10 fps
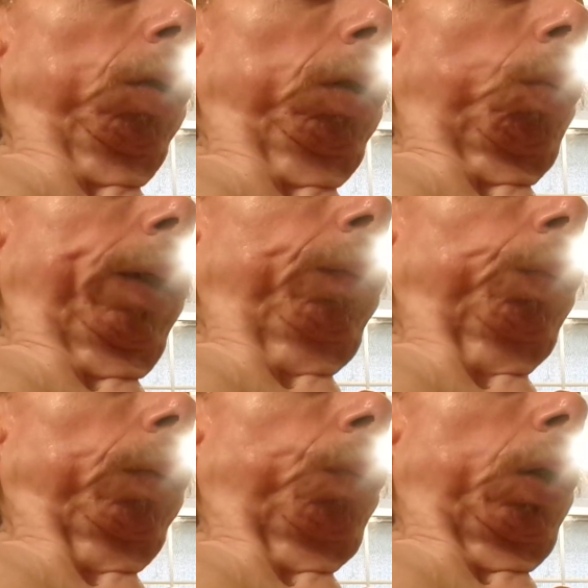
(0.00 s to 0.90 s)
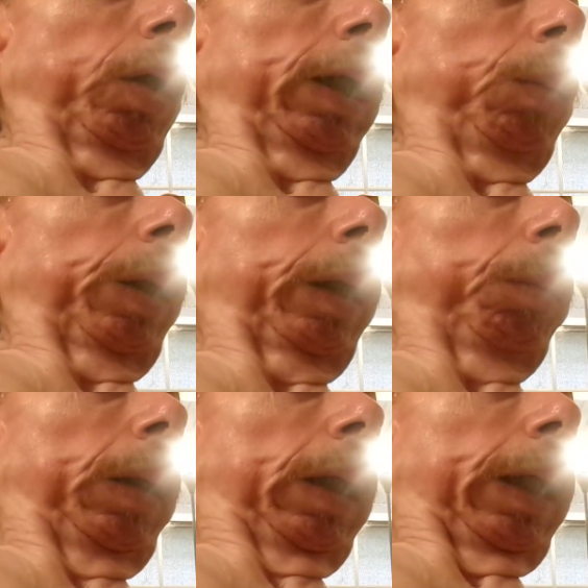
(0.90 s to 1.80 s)
the episode. What about that
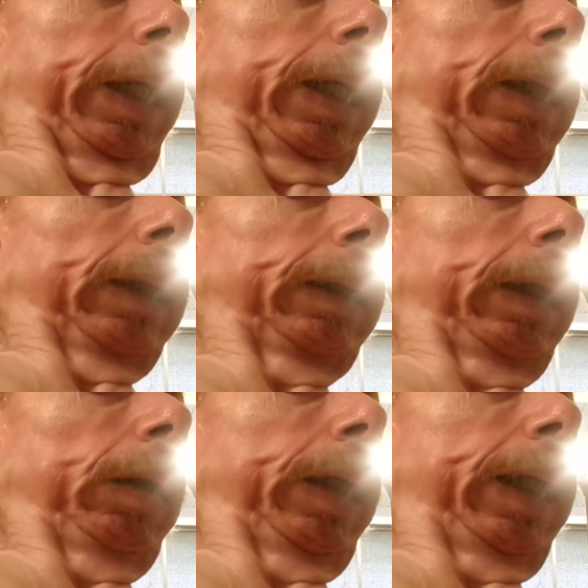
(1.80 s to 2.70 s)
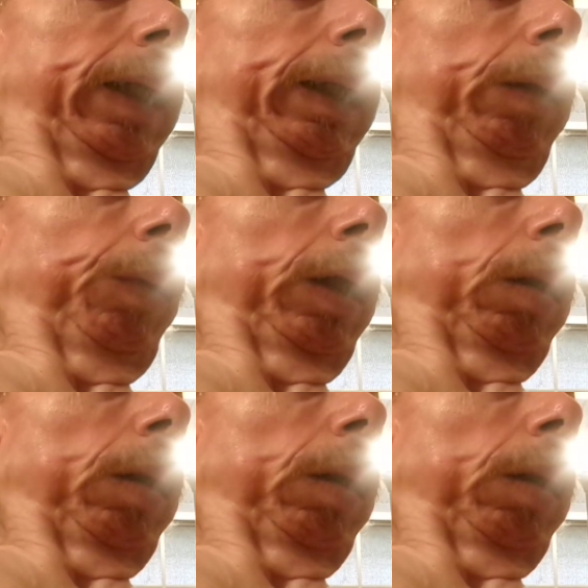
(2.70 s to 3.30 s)
one where they played themselves?